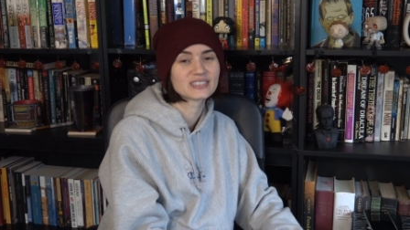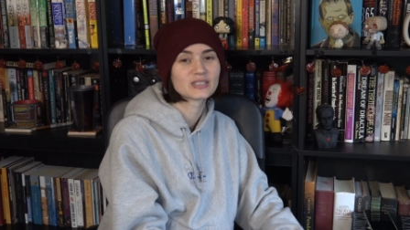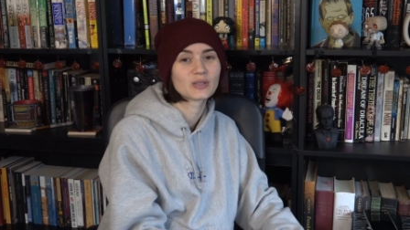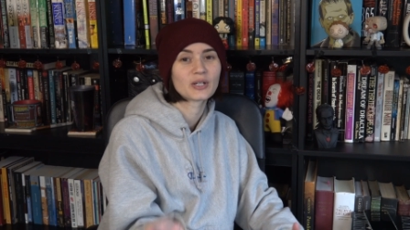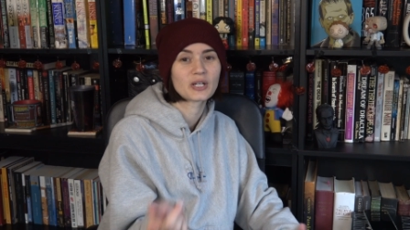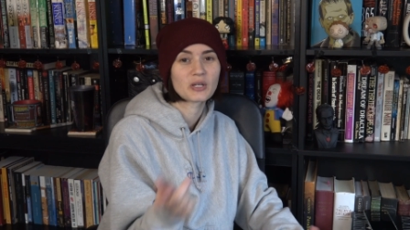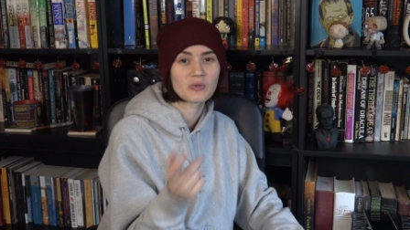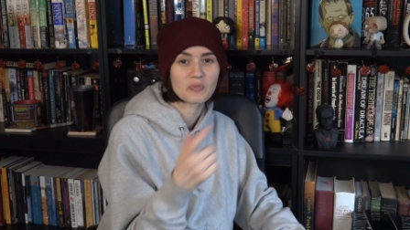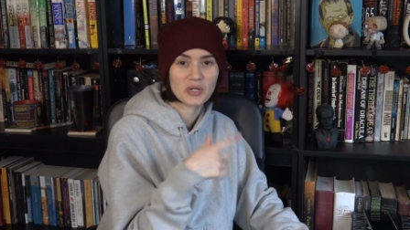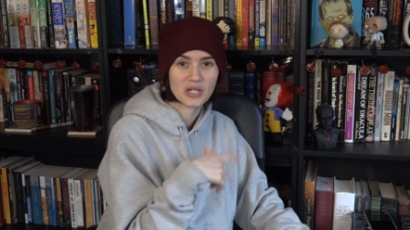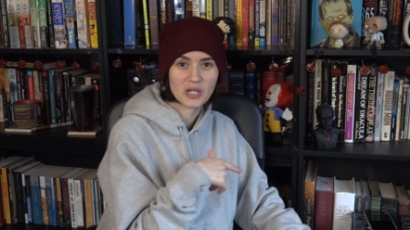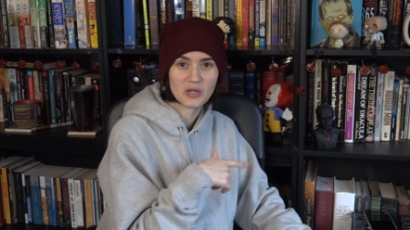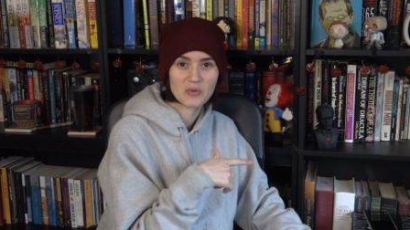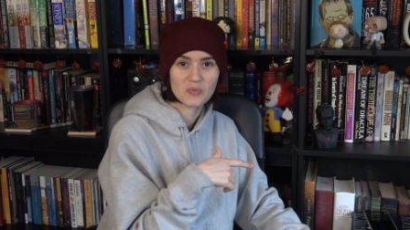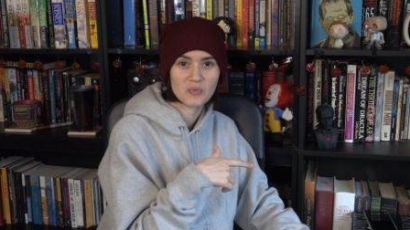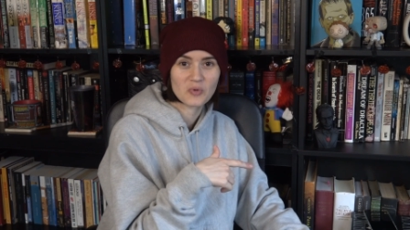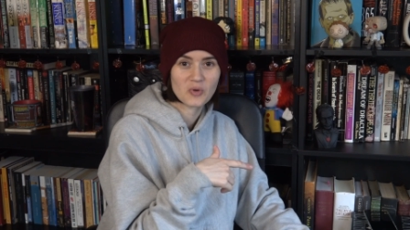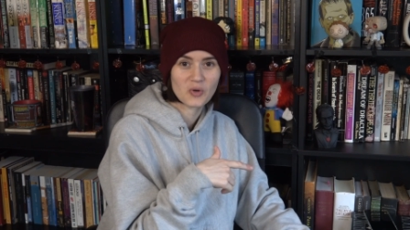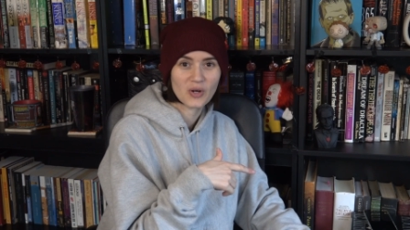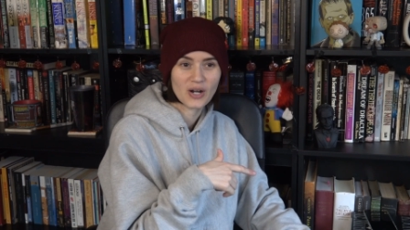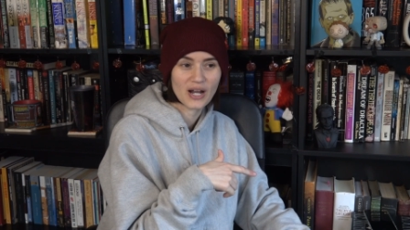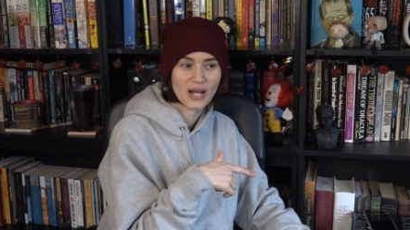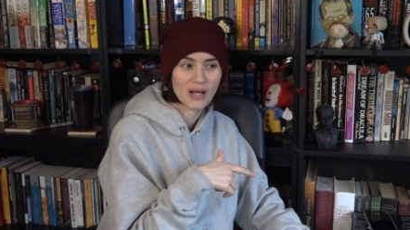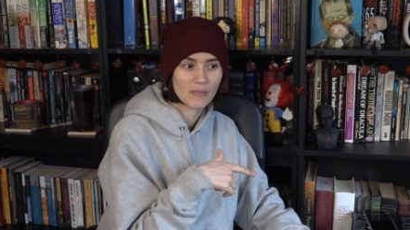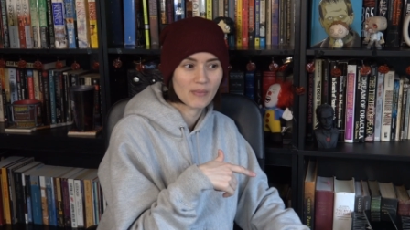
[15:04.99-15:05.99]
So I could pick up
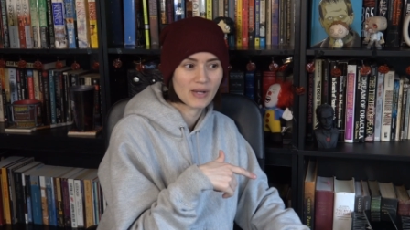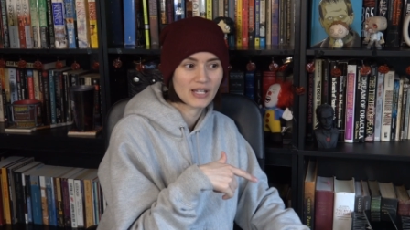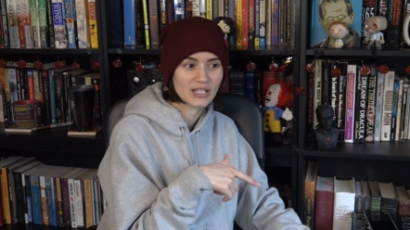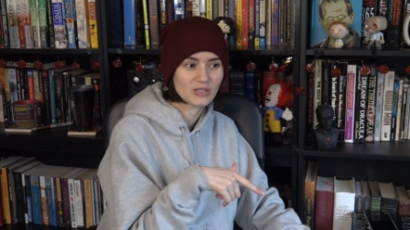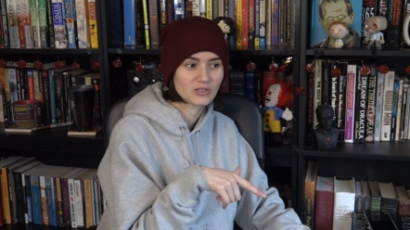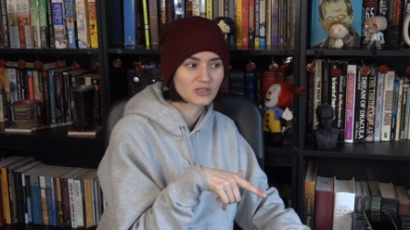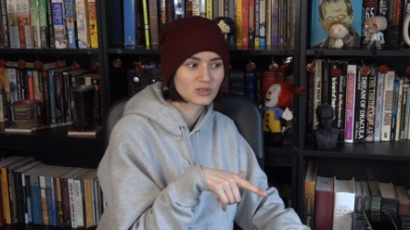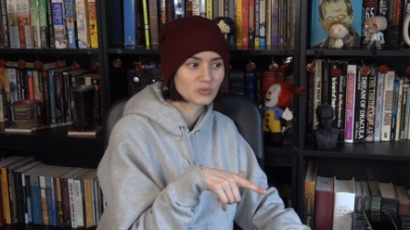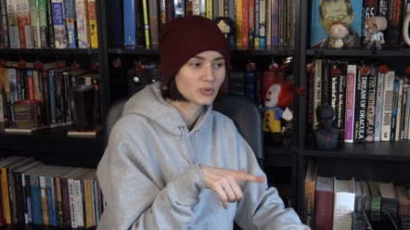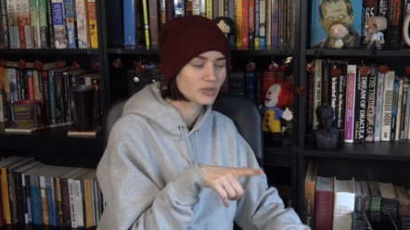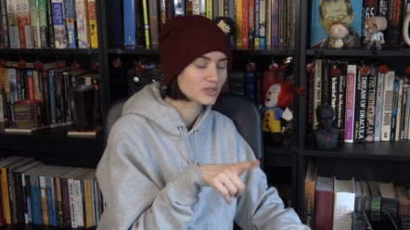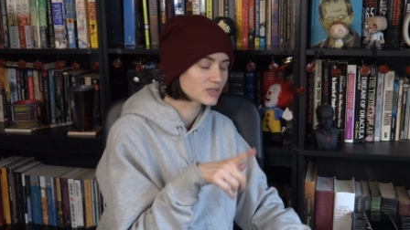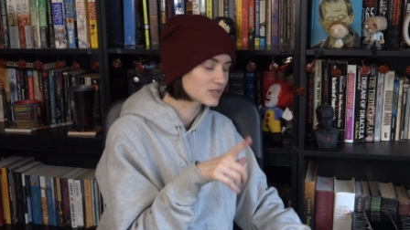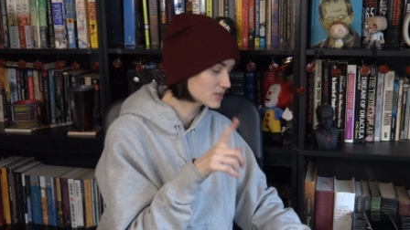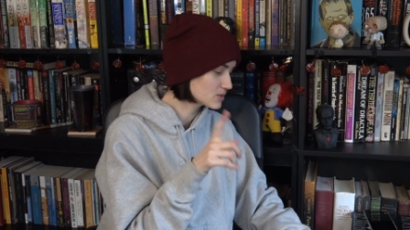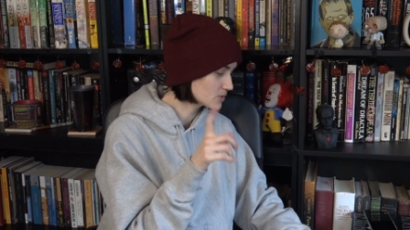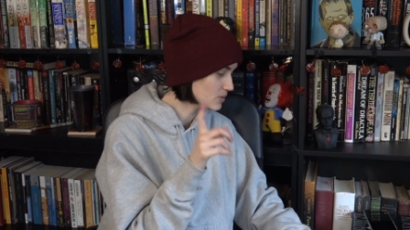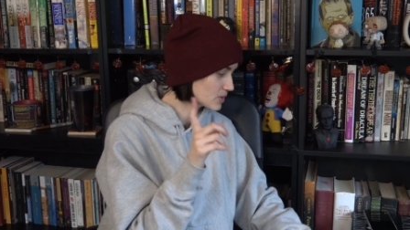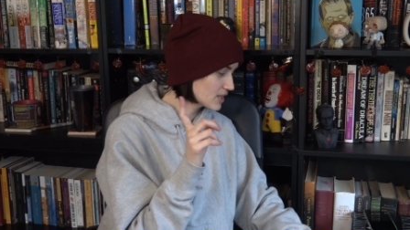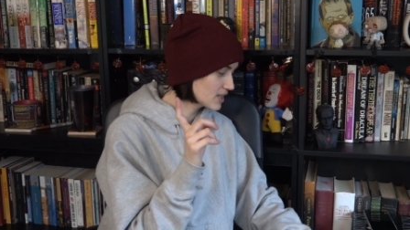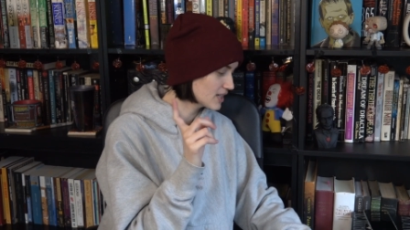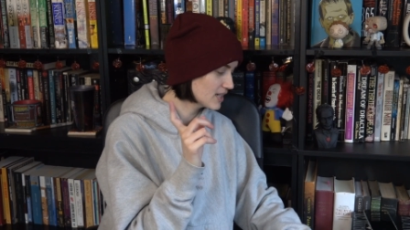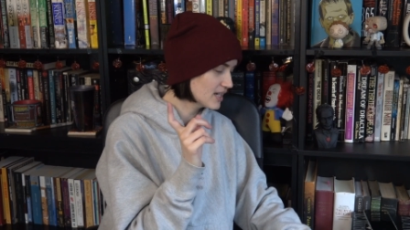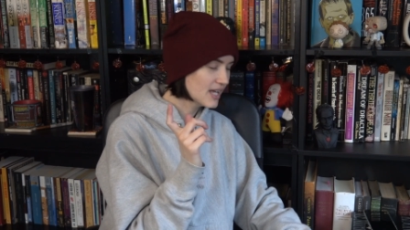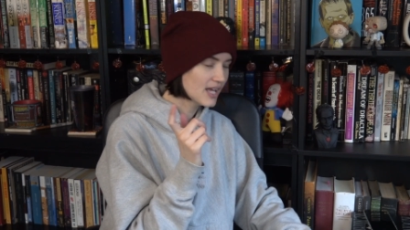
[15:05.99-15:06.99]
more at my used
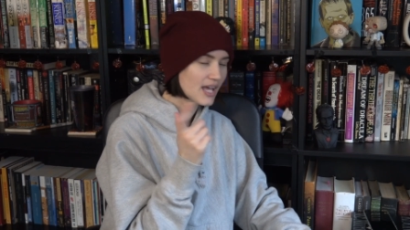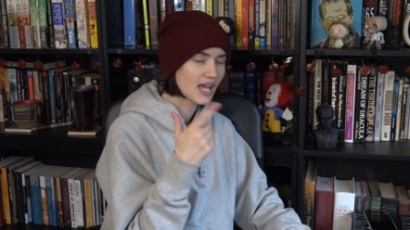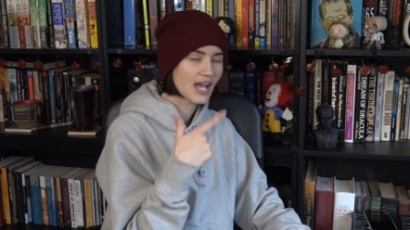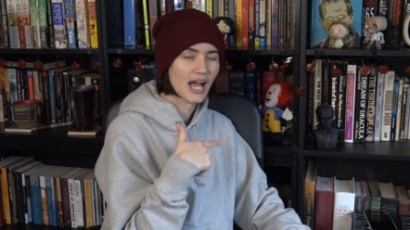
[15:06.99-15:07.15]
bookstore.